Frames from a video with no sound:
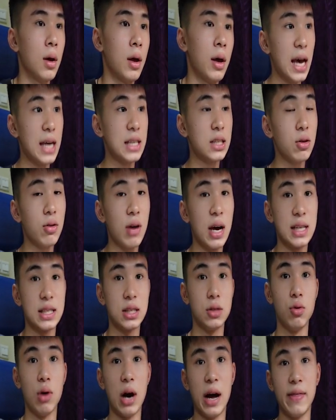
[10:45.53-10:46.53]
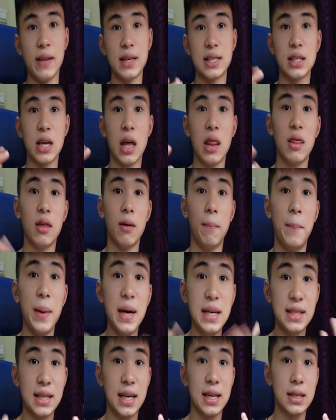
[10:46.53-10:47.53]
as long as you understand the
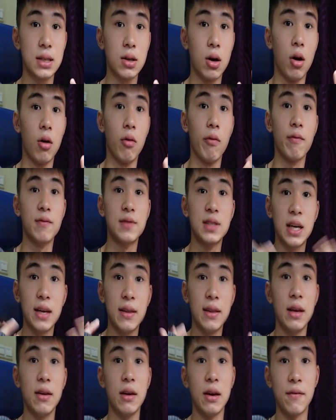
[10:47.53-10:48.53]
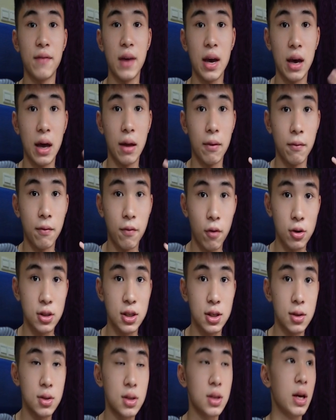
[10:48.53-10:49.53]
basics of turning effect and
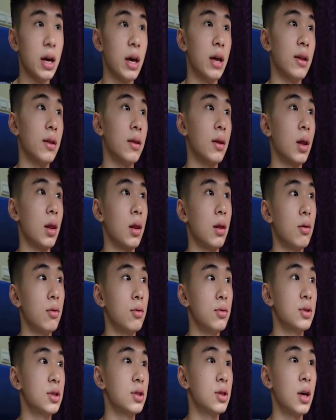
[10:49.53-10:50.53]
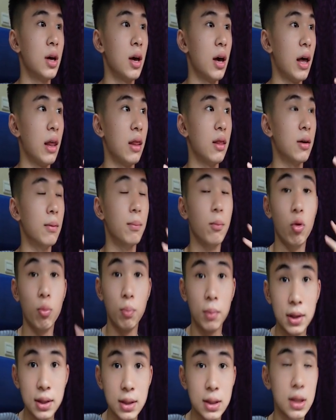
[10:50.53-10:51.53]
forces and those and the
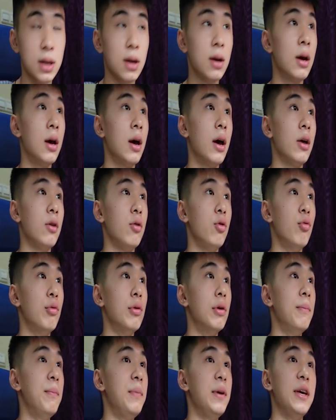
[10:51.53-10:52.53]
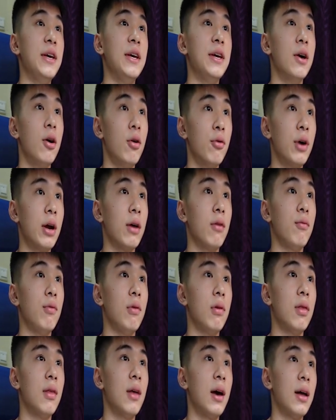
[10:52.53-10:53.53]
moment, you will be alright
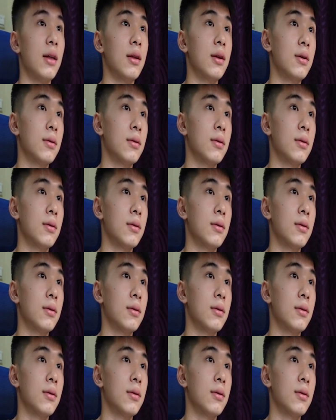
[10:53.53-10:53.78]
with that.